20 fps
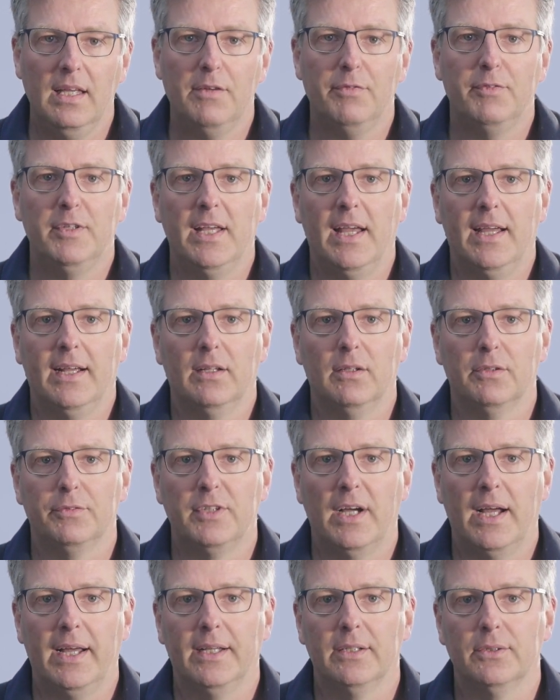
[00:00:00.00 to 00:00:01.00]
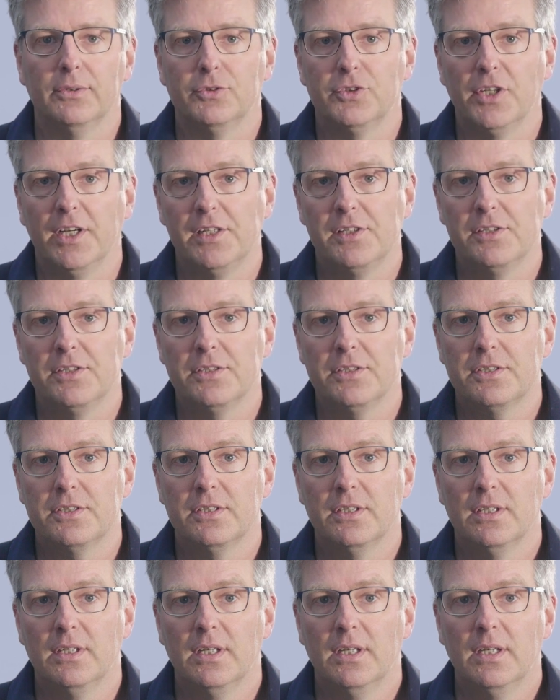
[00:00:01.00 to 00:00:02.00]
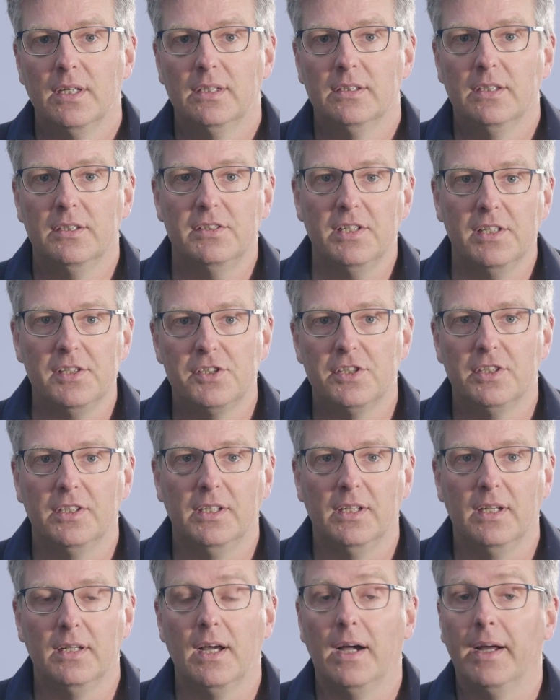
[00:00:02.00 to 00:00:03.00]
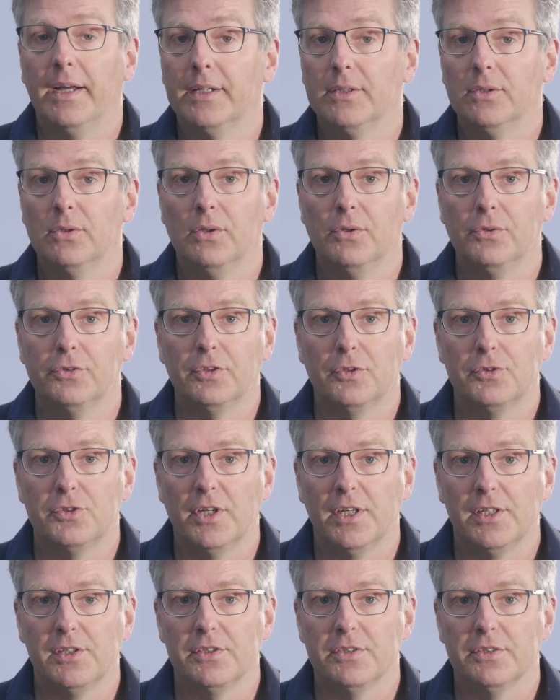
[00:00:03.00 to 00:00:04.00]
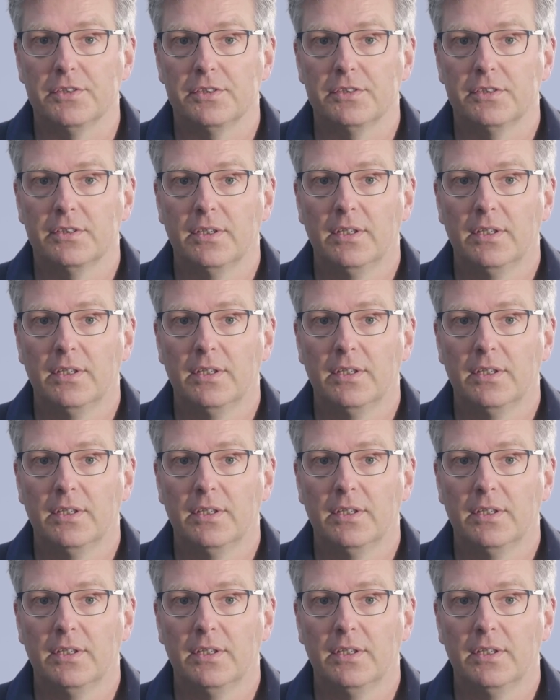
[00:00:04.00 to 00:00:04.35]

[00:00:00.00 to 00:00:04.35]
If the angle of diagonal changes, the tension at the diagonal also changes.